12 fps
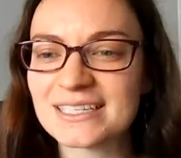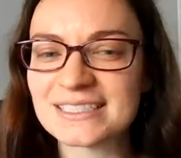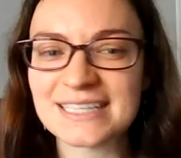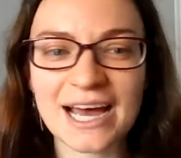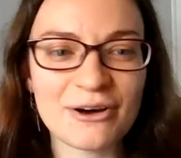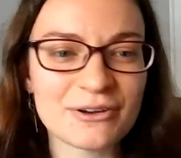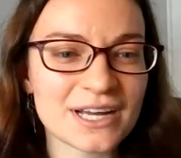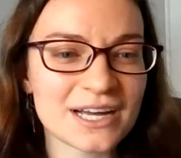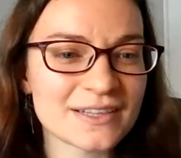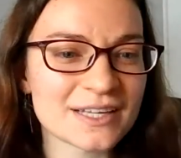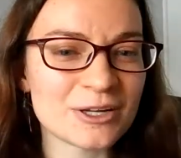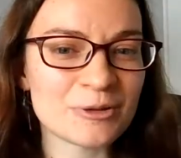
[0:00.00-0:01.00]
down a
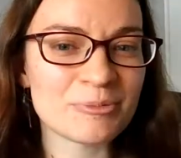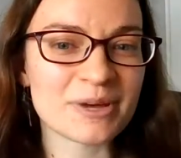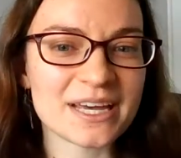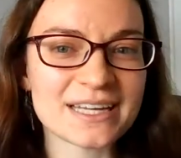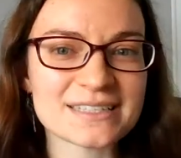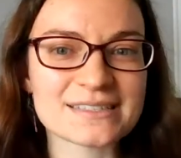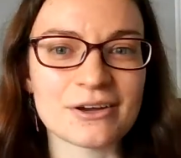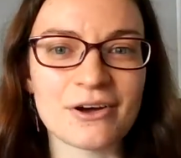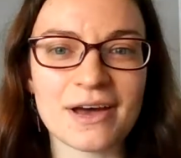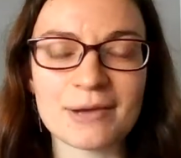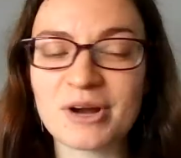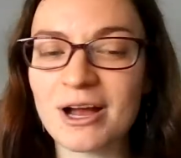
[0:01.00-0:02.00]
little bit. So
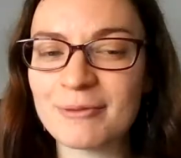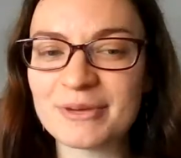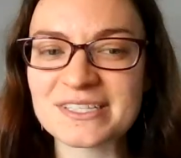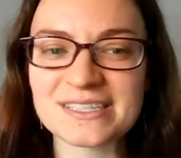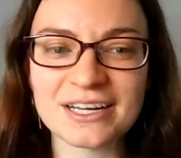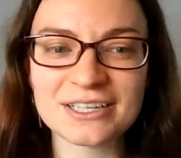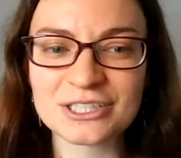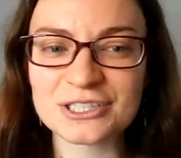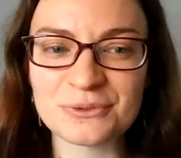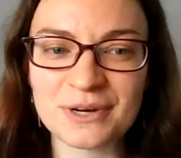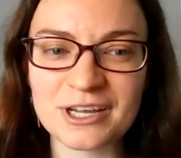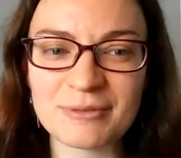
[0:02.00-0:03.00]
I promised under
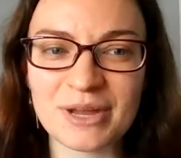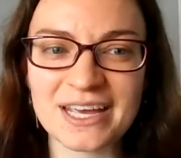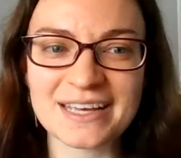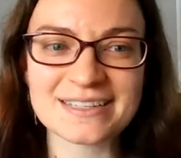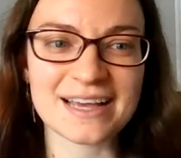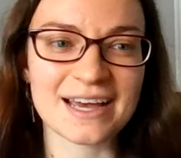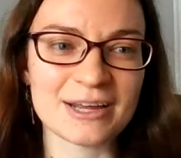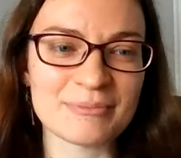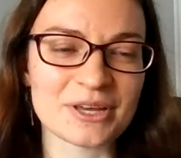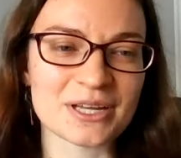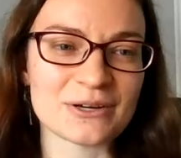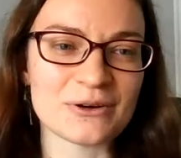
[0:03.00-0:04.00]
20 minutes. I am
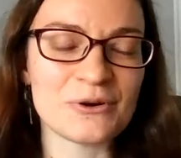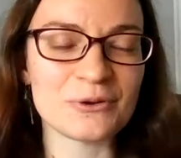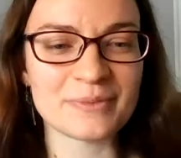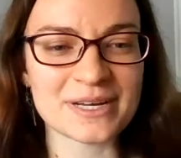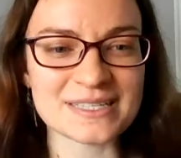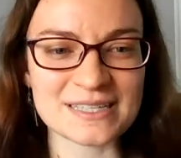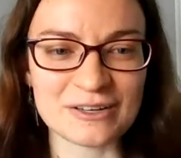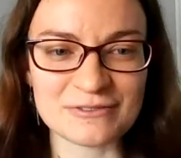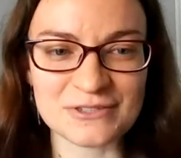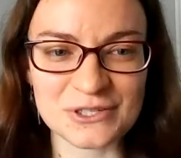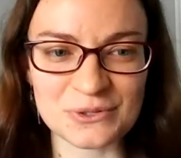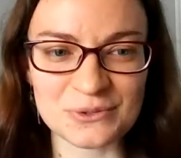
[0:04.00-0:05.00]
going to hold myself
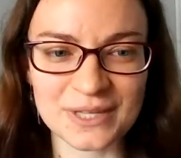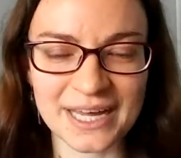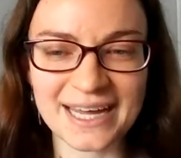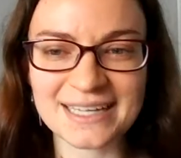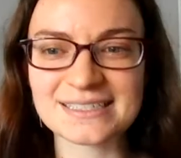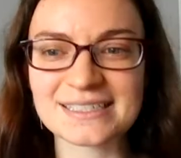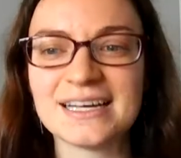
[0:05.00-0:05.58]
to that.